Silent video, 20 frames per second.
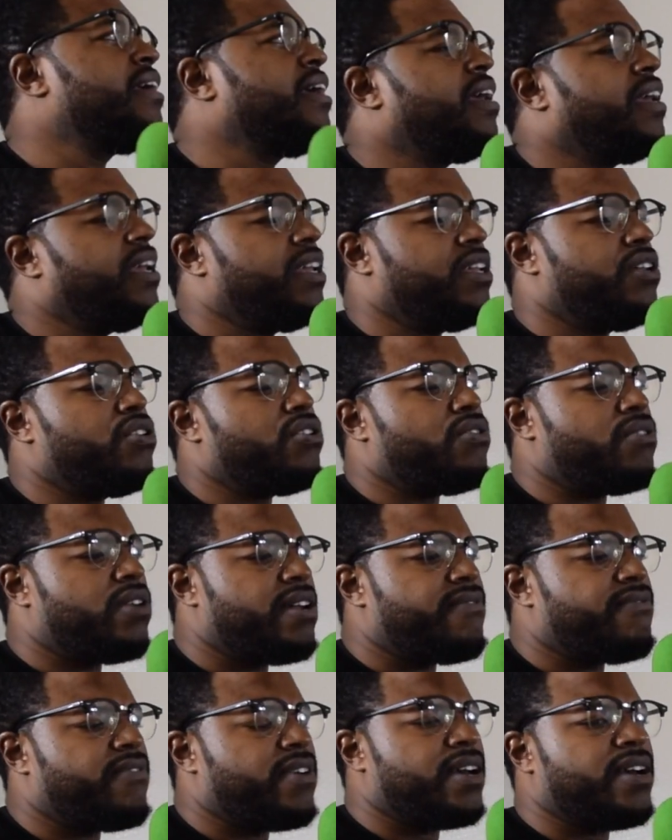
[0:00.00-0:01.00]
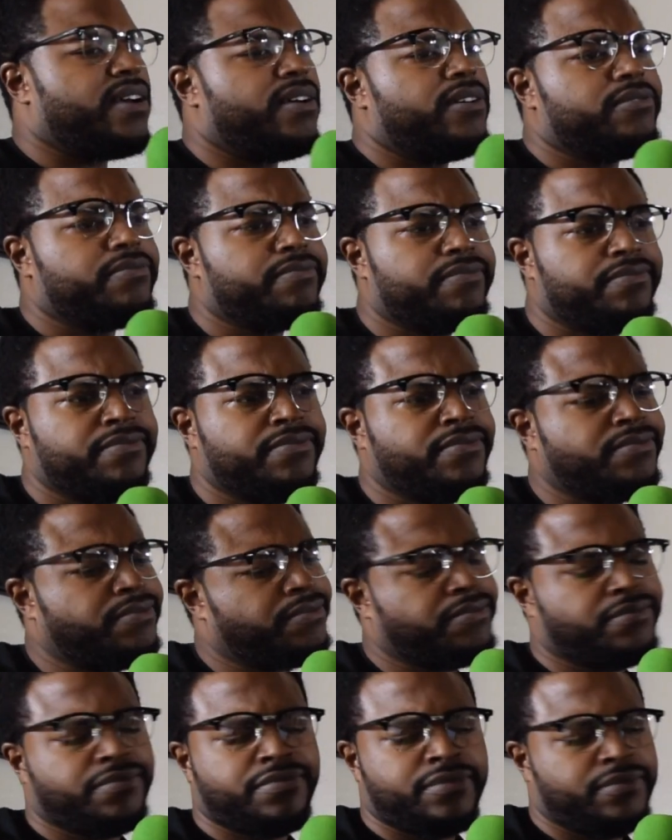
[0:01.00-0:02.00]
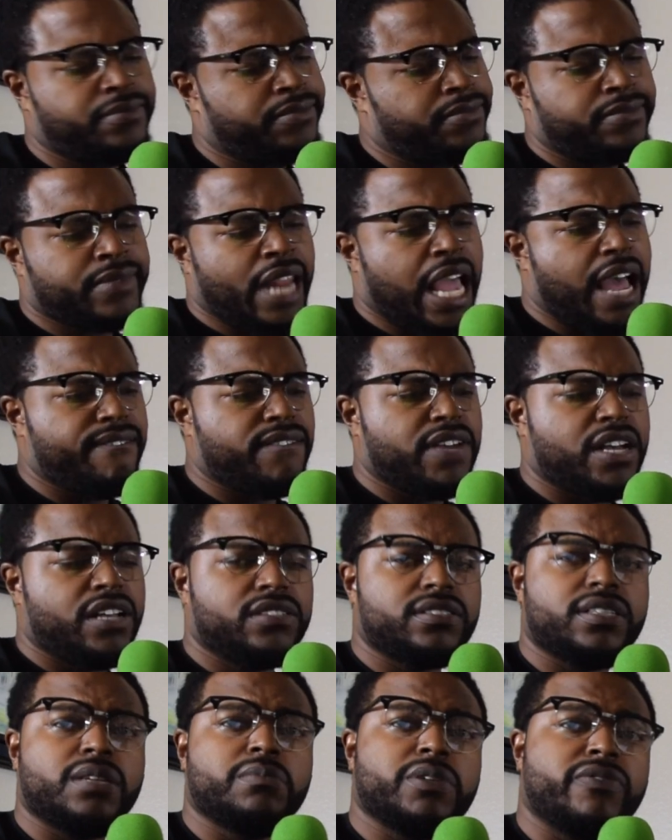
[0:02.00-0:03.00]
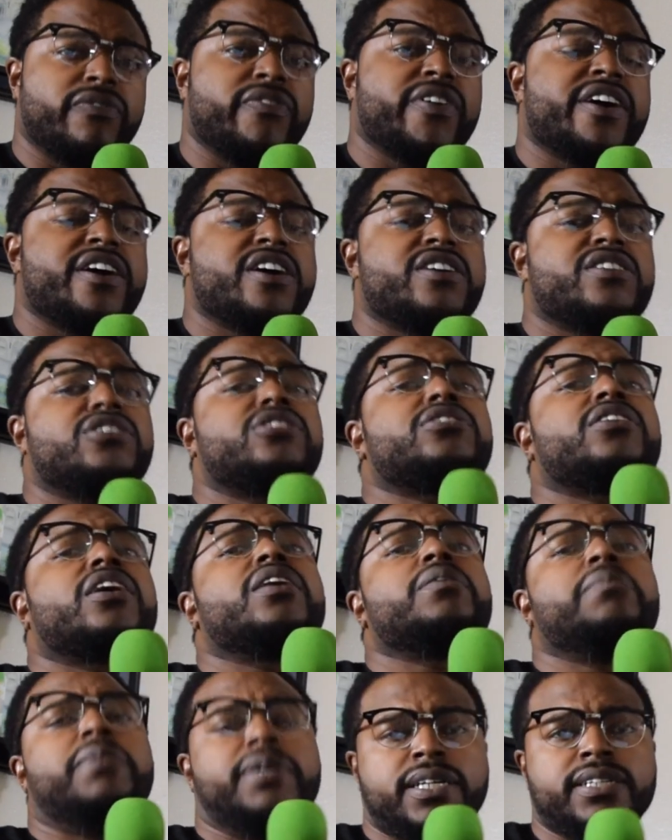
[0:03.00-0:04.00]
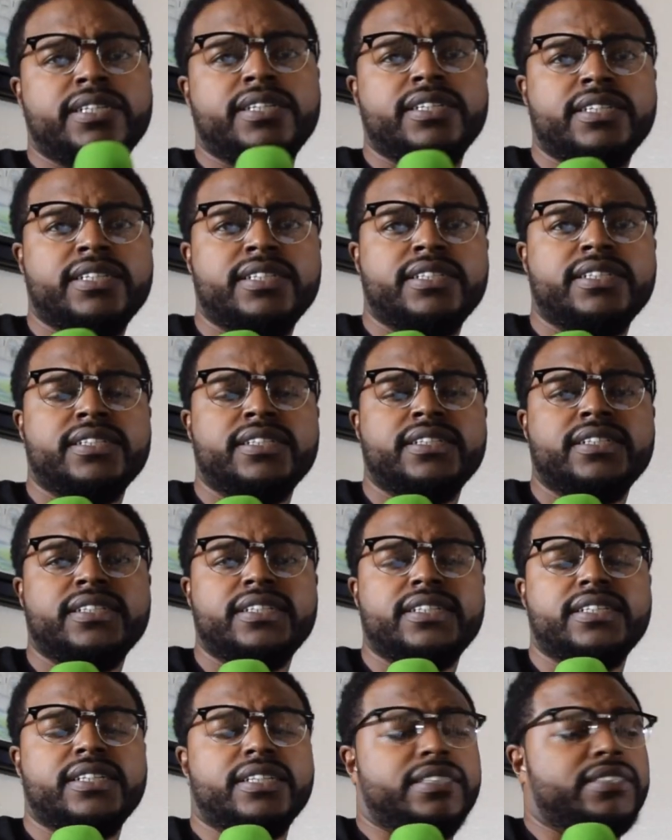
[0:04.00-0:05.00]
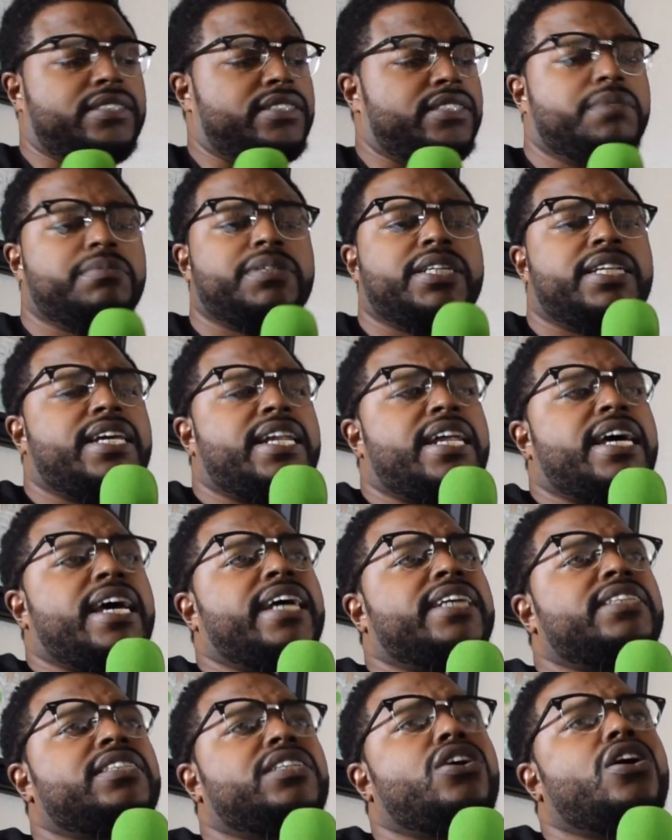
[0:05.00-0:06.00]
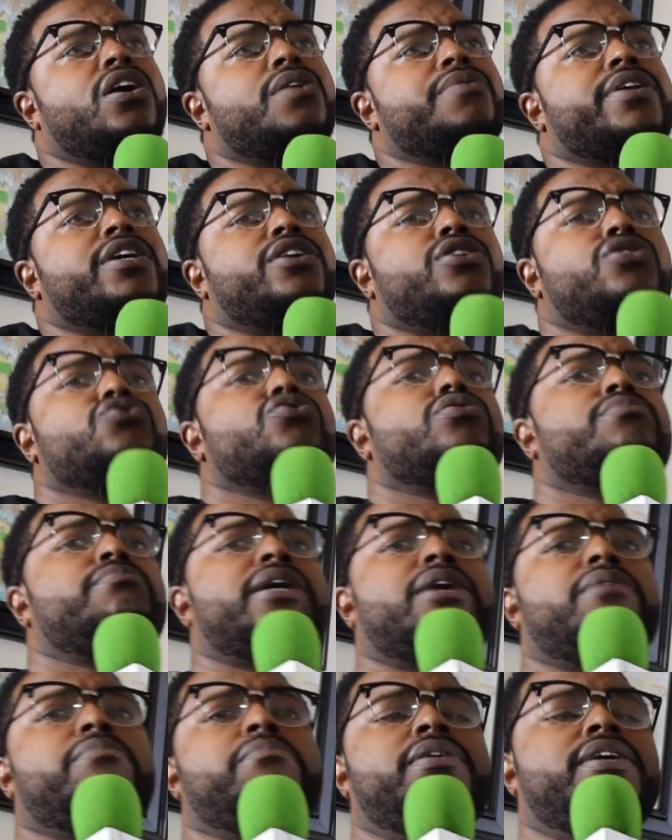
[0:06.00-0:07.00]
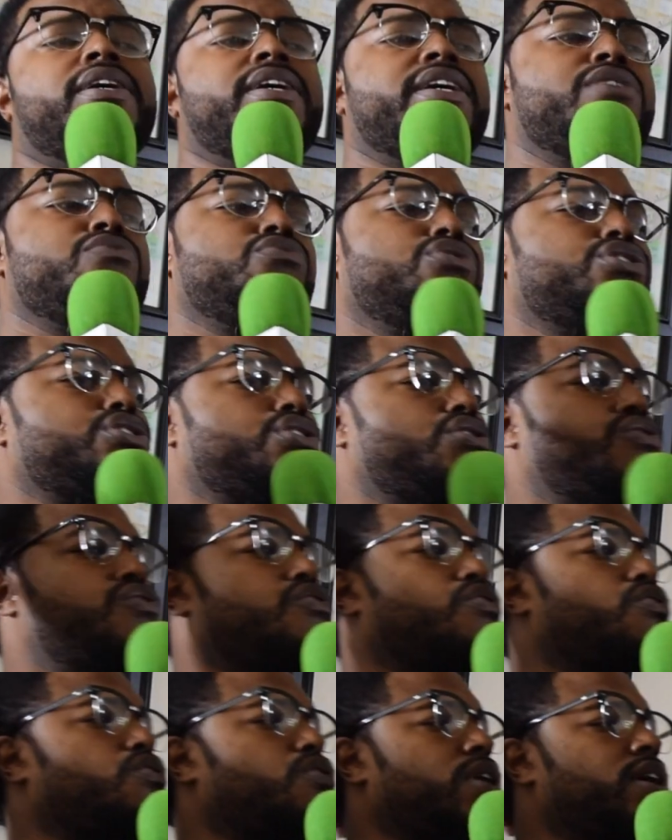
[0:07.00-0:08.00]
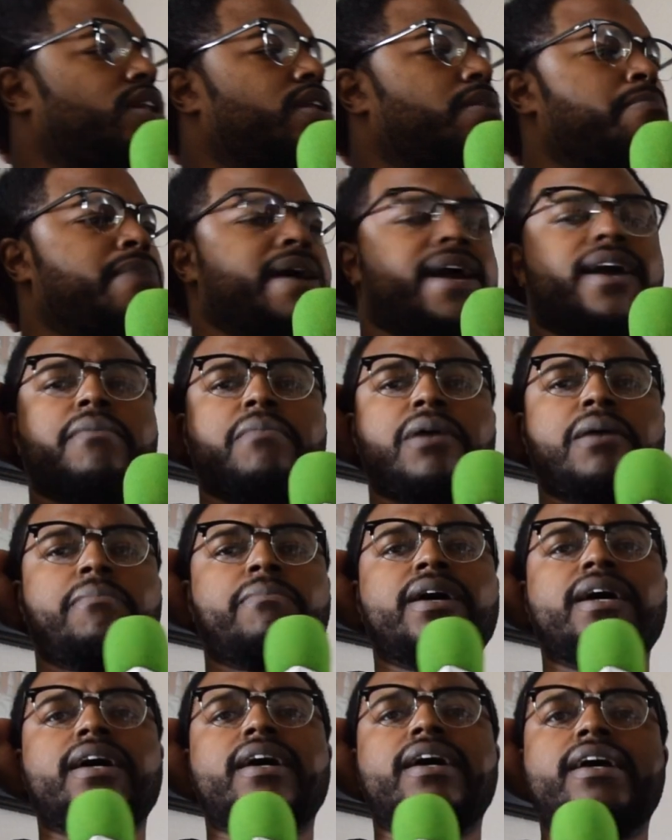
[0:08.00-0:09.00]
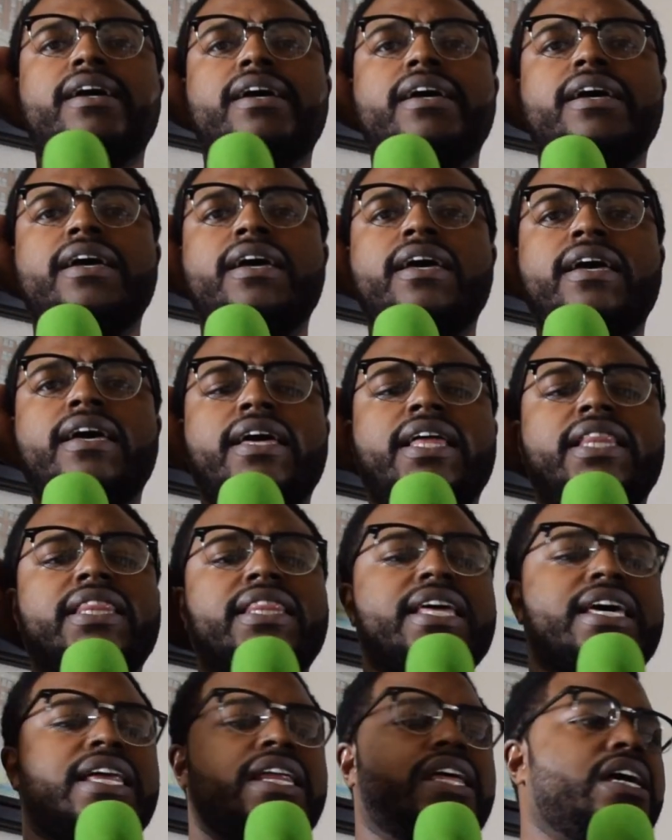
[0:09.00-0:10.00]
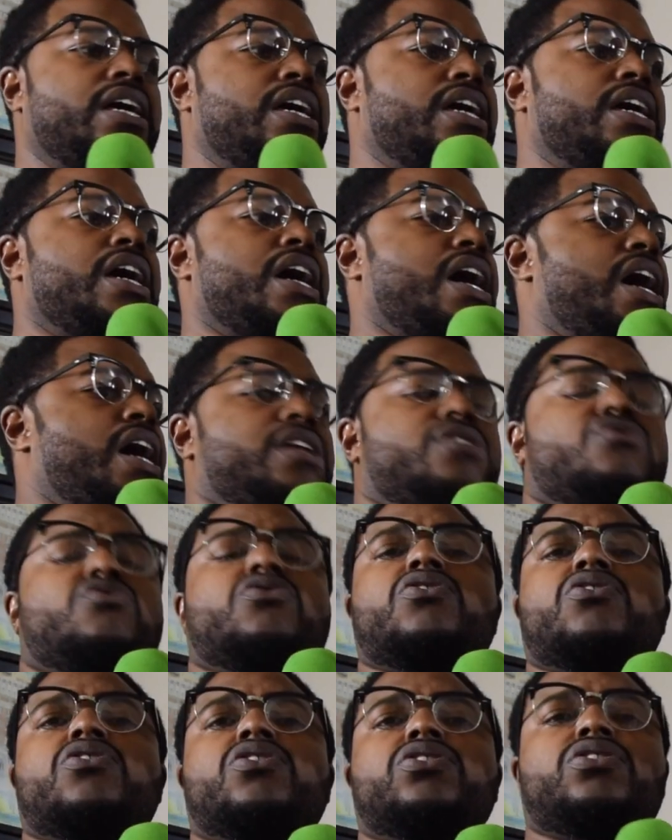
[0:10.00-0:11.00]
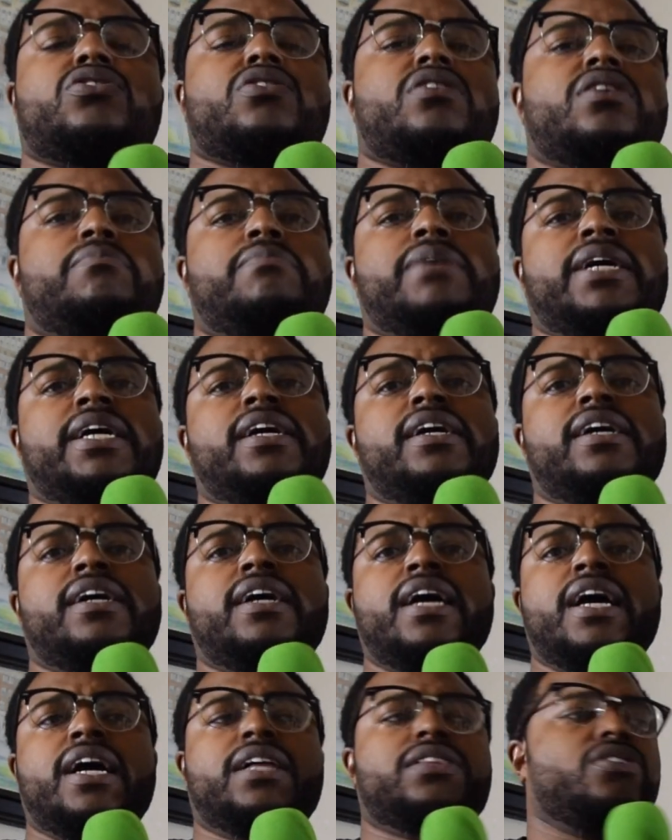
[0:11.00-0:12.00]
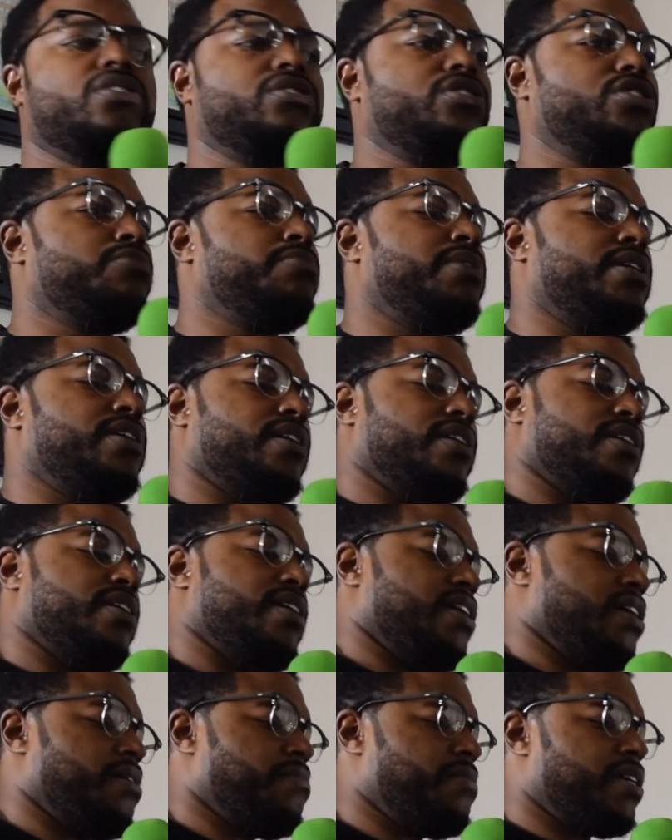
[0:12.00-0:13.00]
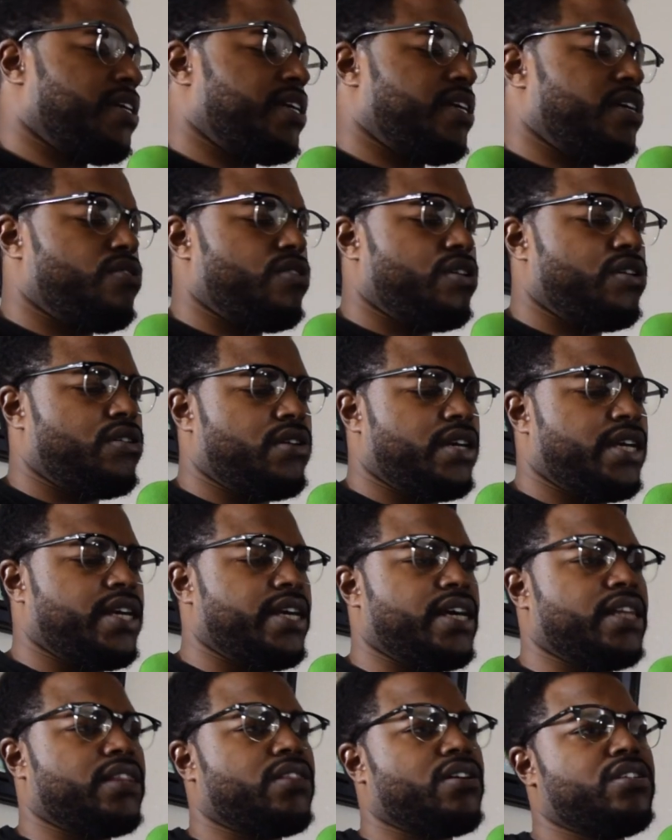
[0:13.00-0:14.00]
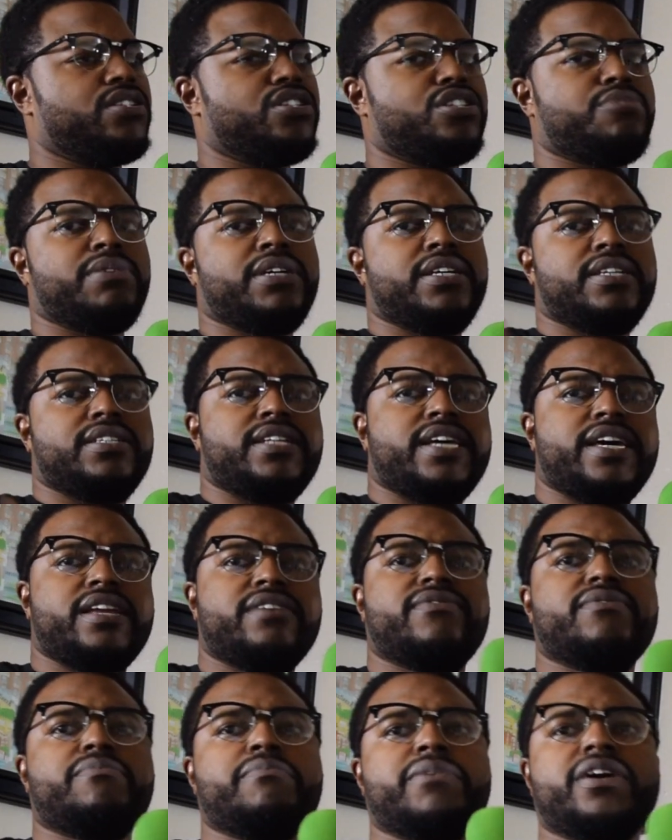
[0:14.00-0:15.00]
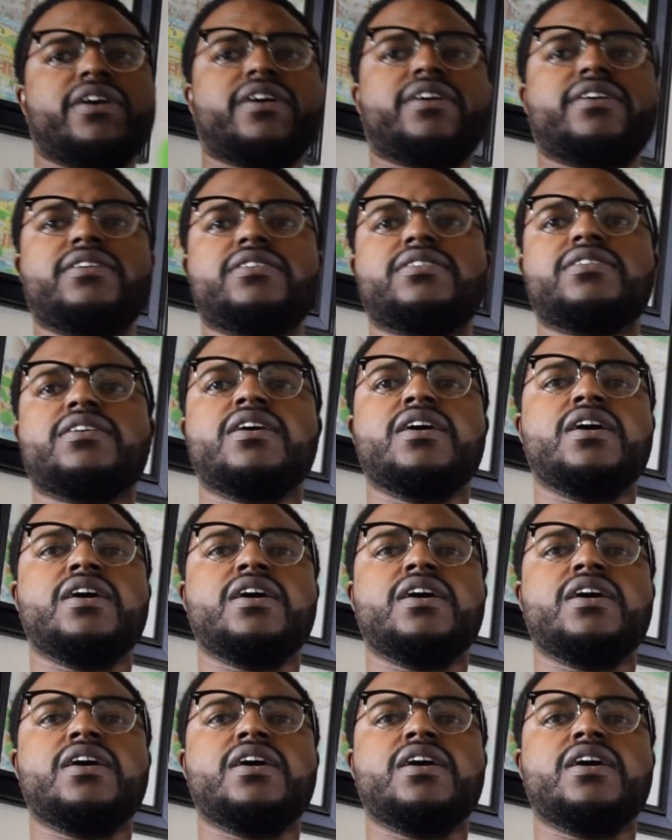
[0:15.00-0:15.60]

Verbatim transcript: And you know what I found? I found something very disturbing. Something that I actually already knew about, but it was so in the back of my mind that I no longer thought about it. I thought just because, and I'm gonna give you a little hint. I thought just because Native Americans